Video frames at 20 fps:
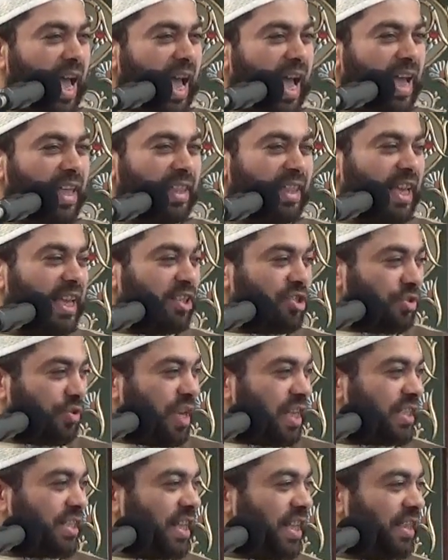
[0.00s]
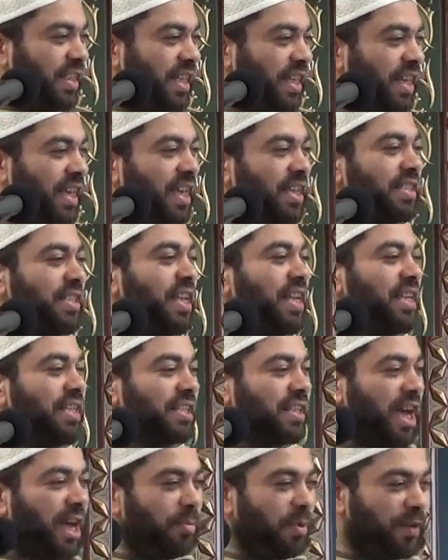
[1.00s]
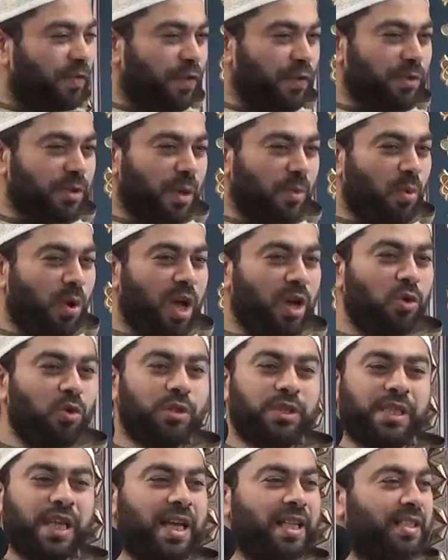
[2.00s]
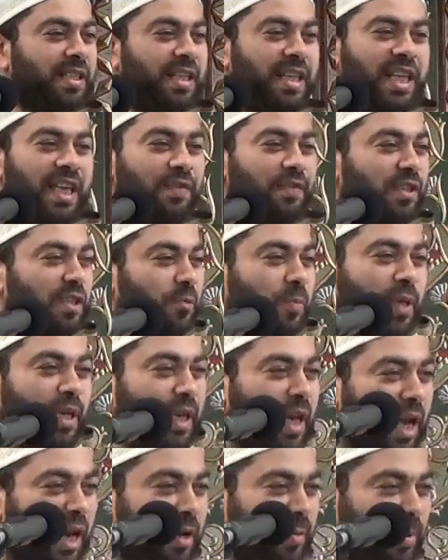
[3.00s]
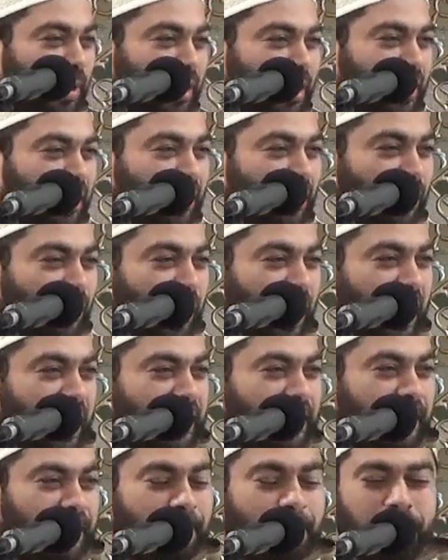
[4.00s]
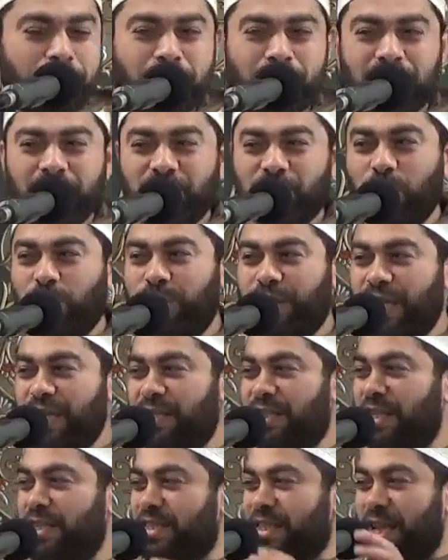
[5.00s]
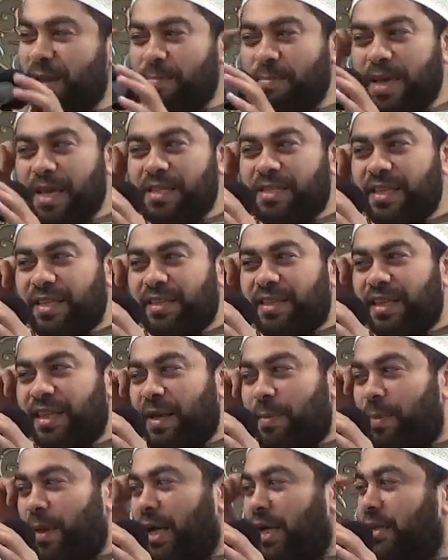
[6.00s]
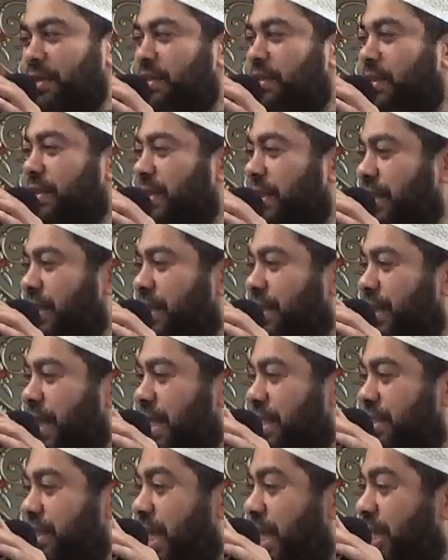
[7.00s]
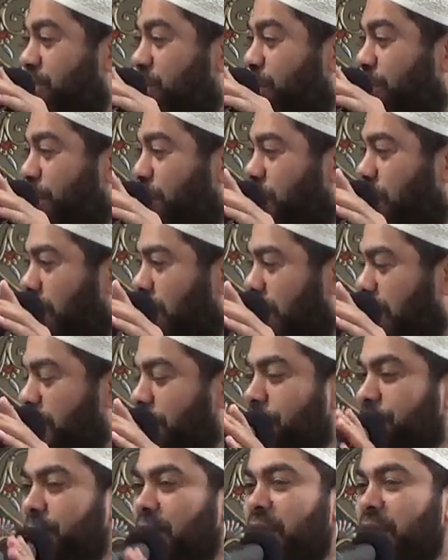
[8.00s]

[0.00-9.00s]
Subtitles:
And the interesting thing is, it is coming from someone who doesn't even speak Arabic, right? So this is the amazing thing about the attacks on the Quran.